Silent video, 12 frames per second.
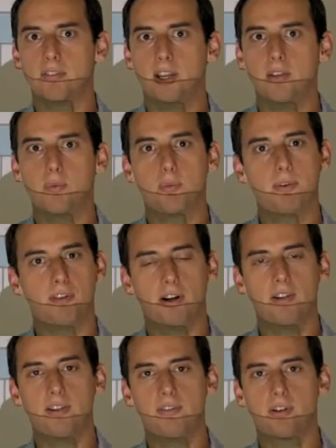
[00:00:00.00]
It would be
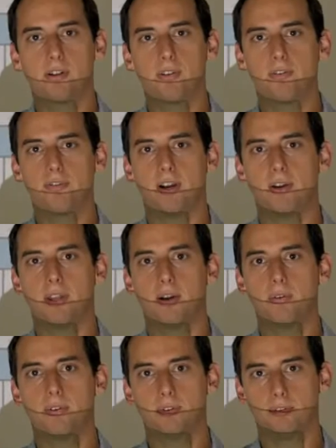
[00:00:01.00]
very difficult to find
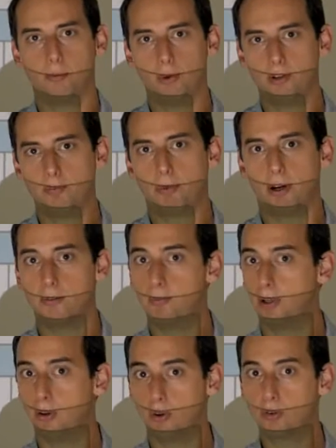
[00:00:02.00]
out which parts
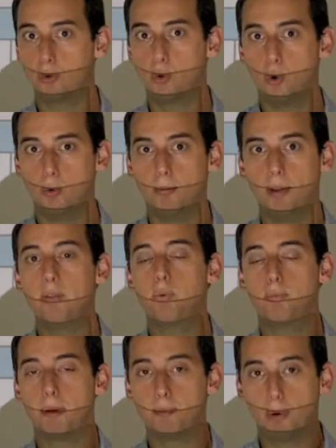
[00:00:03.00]
belong to whom. It
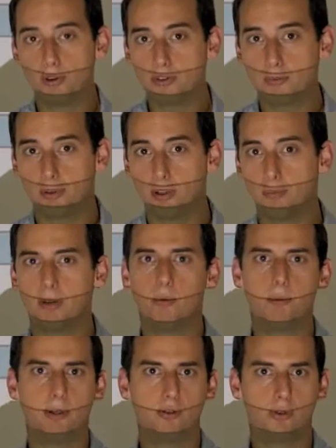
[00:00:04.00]
would be possible, but it
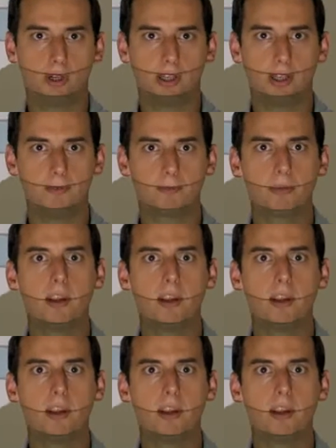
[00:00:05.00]
would be tricky.